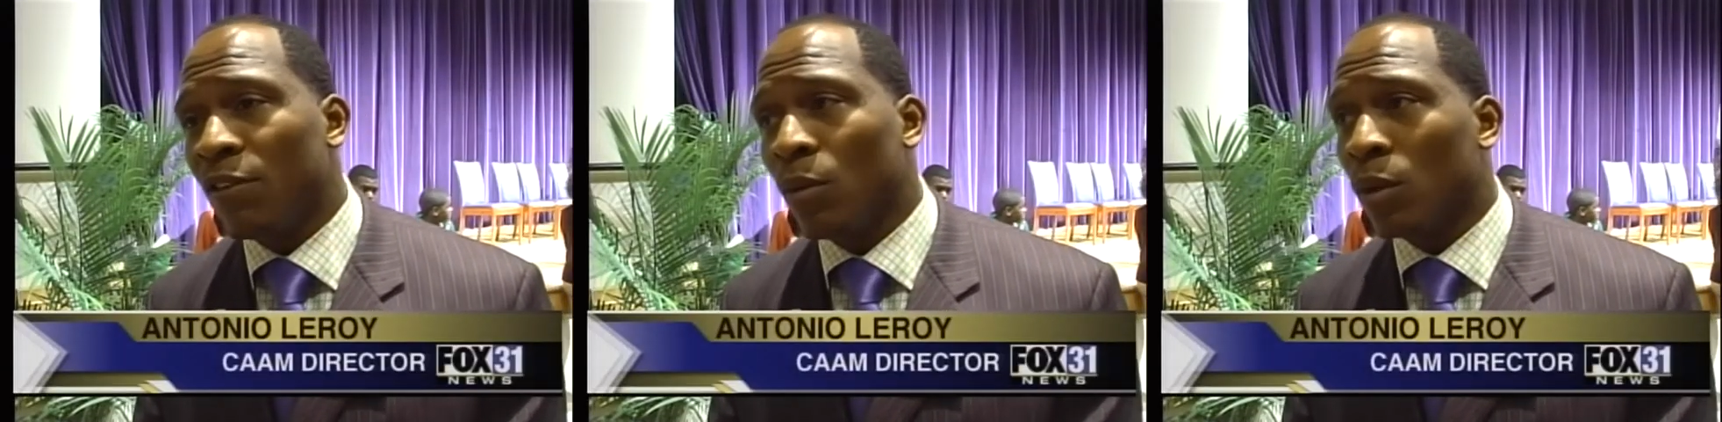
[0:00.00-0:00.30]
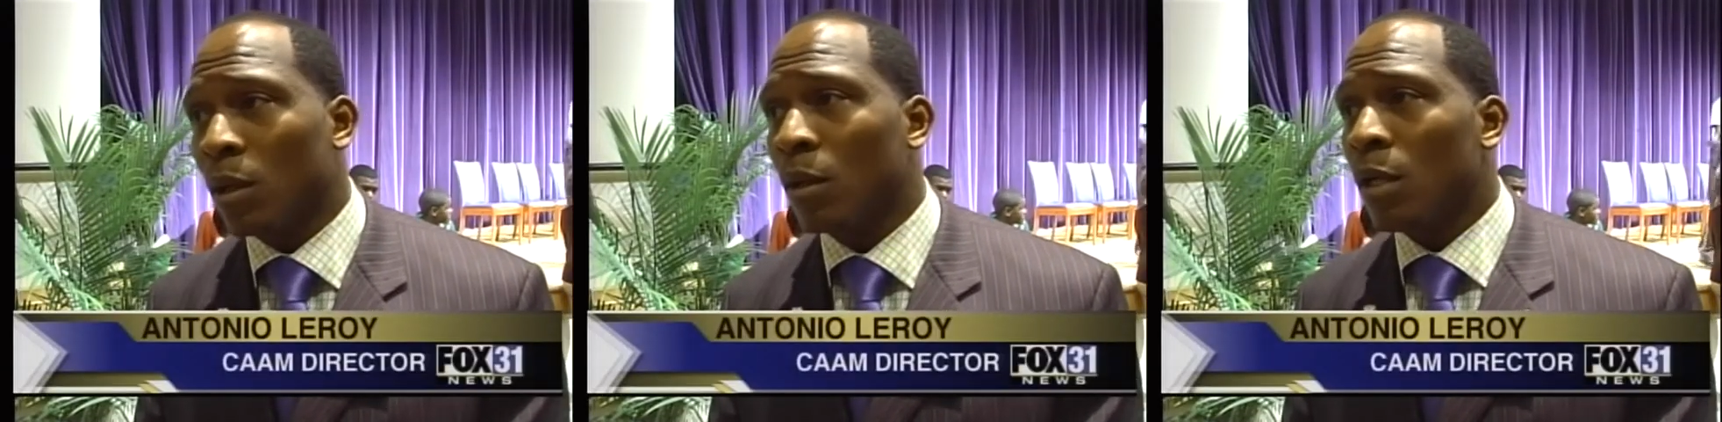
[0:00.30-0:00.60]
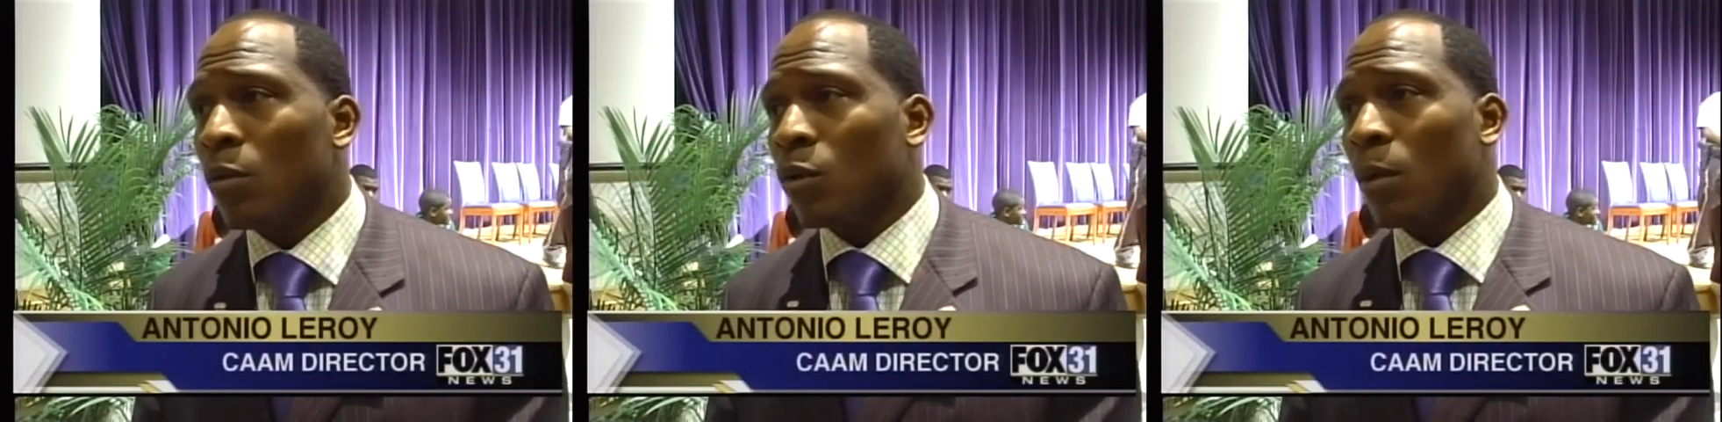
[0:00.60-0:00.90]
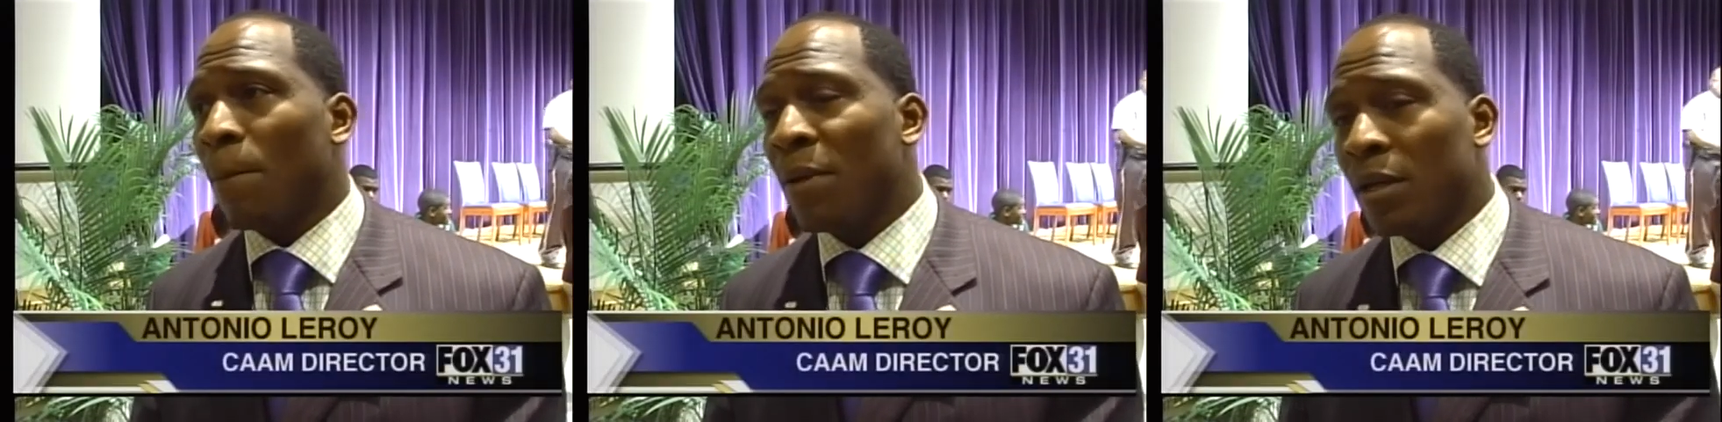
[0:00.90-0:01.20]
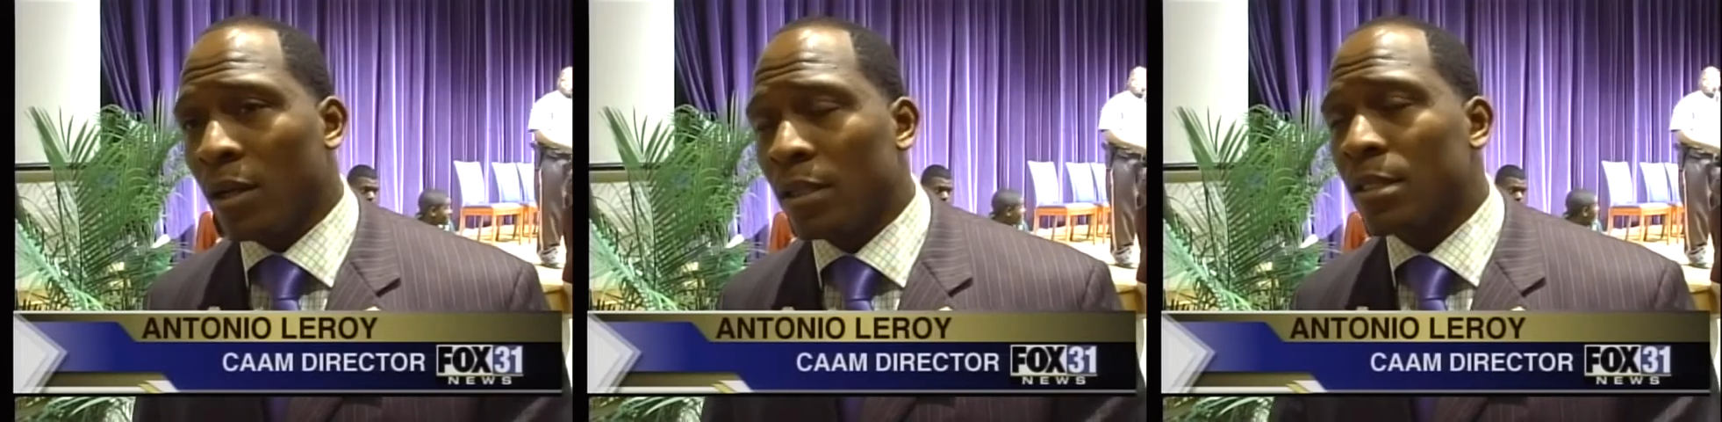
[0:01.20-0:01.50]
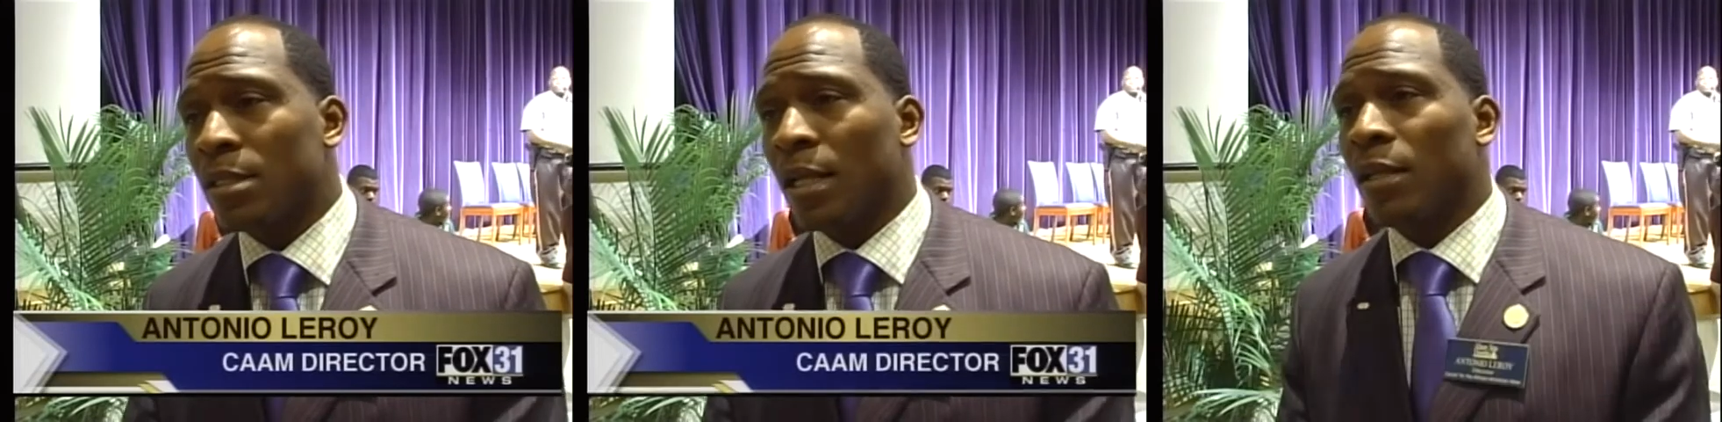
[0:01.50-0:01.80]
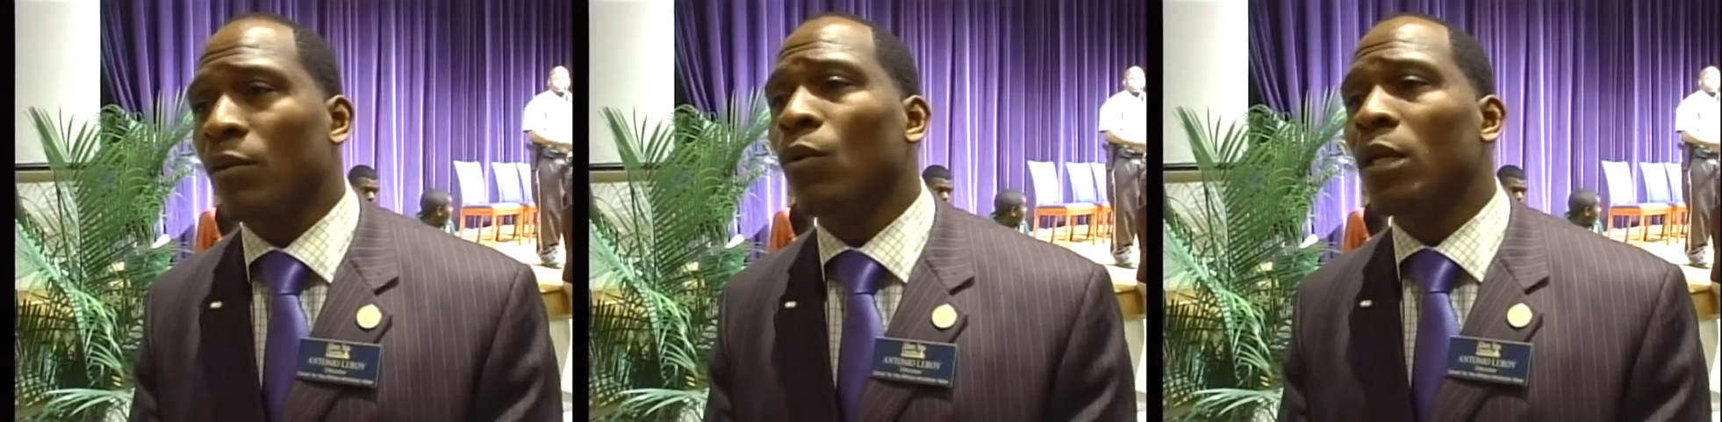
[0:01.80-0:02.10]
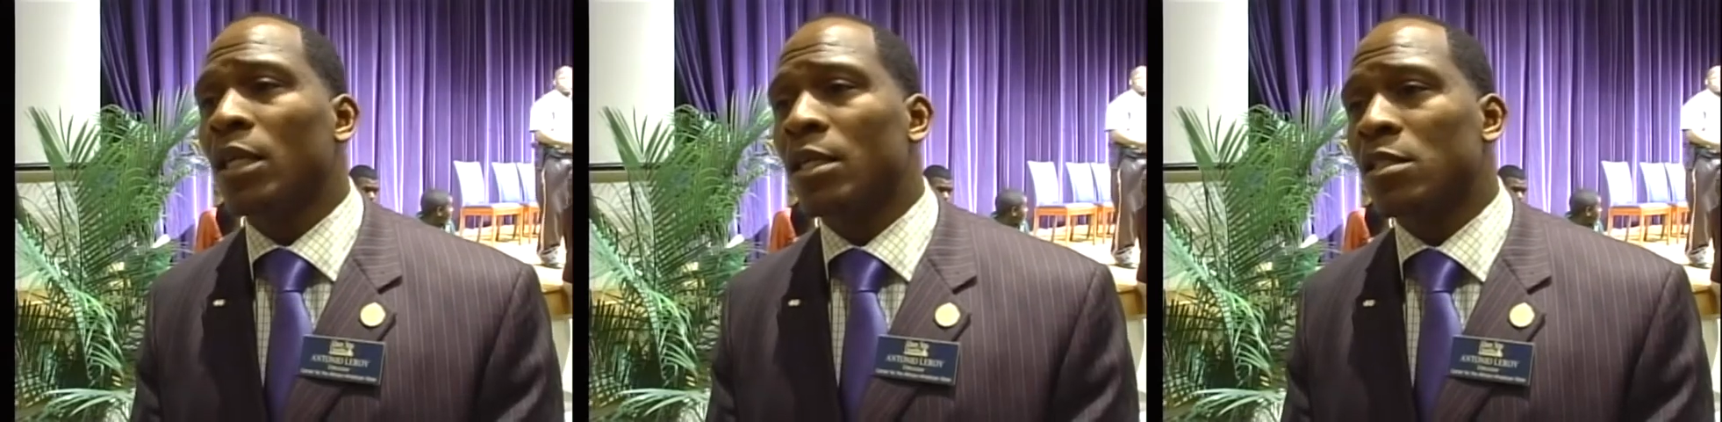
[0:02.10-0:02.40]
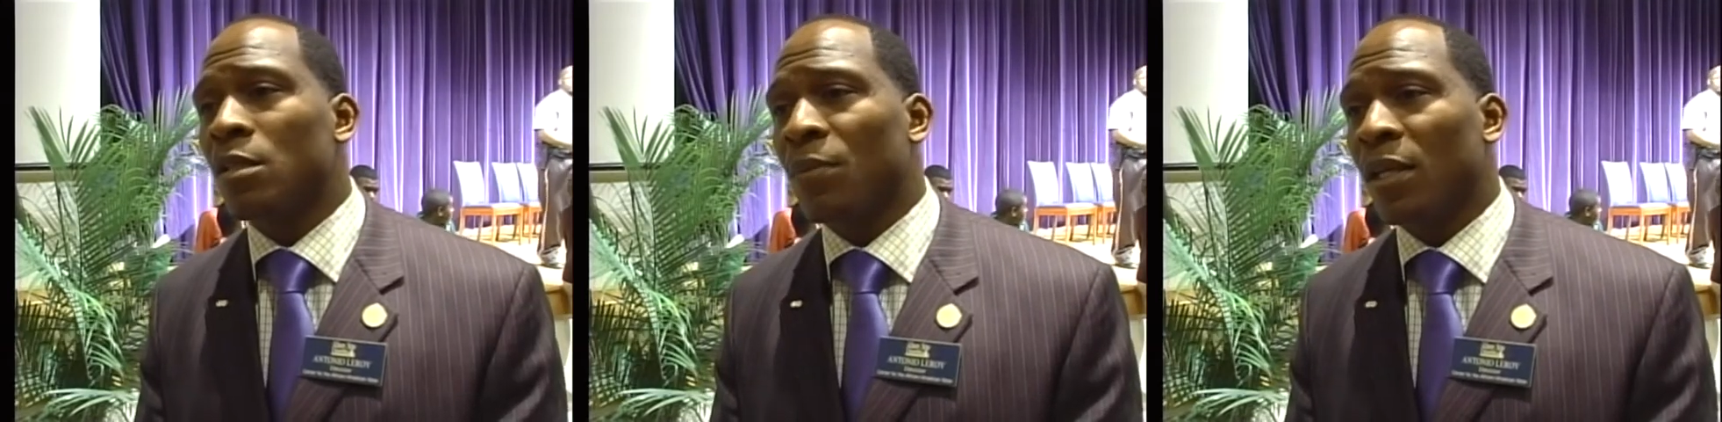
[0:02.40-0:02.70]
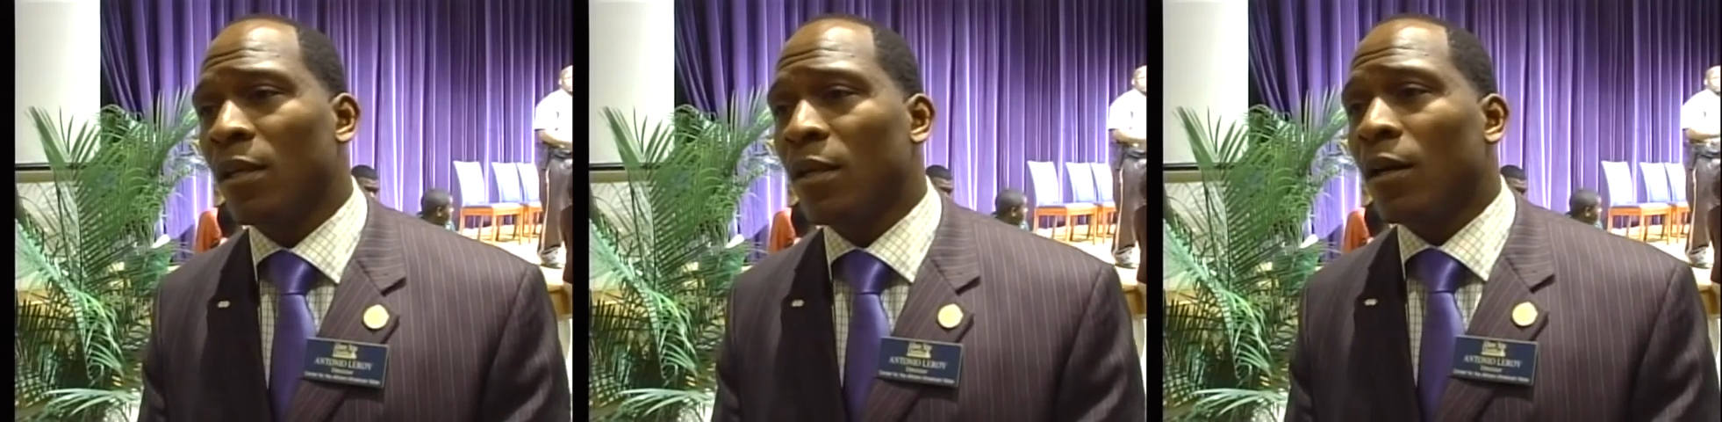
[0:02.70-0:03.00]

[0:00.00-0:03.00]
here with a better understanding what it is to be